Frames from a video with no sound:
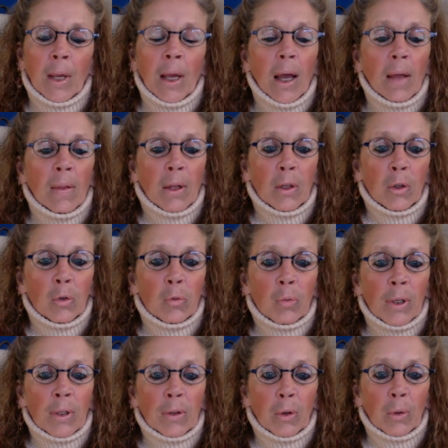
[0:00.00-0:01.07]
And then you
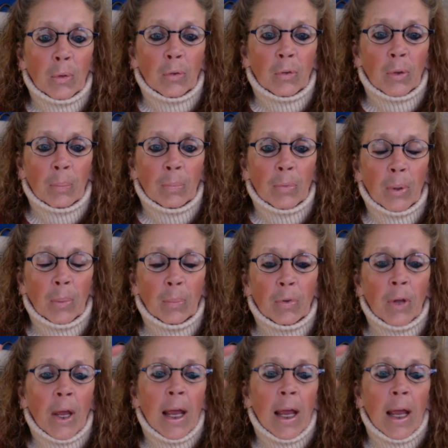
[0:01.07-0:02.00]
treat those symptoms,